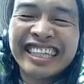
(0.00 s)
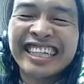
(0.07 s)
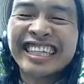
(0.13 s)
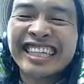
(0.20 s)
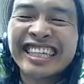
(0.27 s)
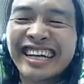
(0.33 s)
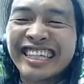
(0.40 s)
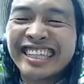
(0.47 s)

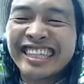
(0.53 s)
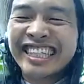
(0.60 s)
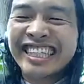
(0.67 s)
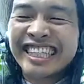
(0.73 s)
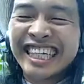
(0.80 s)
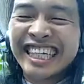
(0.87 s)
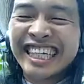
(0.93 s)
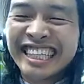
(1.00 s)
quite as good
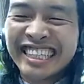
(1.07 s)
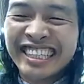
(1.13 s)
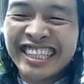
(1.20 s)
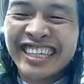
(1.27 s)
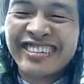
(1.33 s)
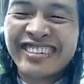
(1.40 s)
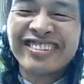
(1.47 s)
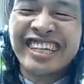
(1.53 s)
as
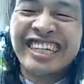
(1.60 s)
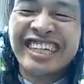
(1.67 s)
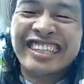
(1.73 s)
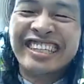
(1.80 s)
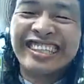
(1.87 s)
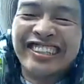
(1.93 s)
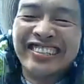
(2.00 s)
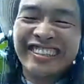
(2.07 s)
your plain
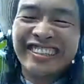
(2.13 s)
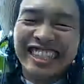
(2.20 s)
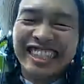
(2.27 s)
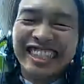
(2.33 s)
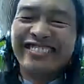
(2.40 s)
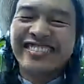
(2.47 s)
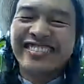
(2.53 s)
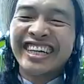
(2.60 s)
old diesel
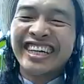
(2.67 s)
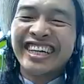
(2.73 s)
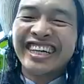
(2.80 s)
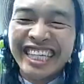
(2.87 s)
bus.